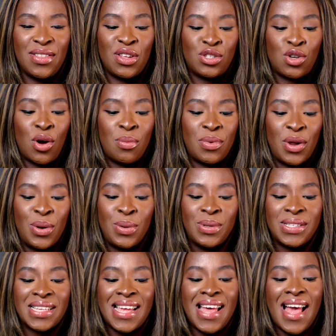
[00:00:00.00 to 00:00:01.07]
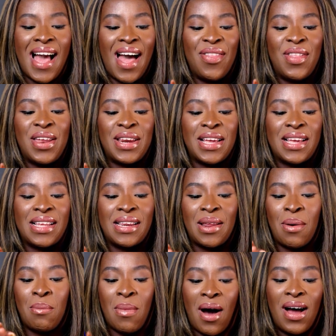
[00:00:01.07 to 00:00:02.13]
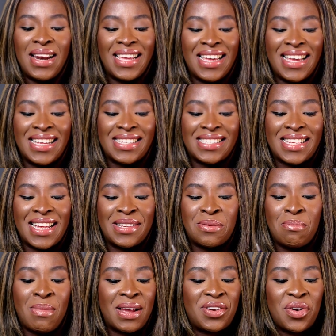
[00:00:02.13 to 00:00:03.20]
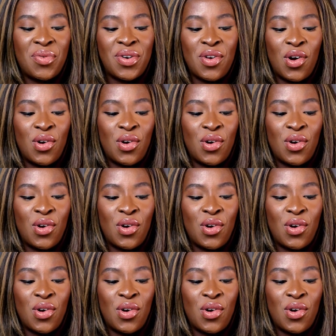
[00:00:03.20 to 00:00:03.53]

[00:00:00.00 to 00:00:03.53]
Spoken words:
in the top notes, and then in Mali it says mandarin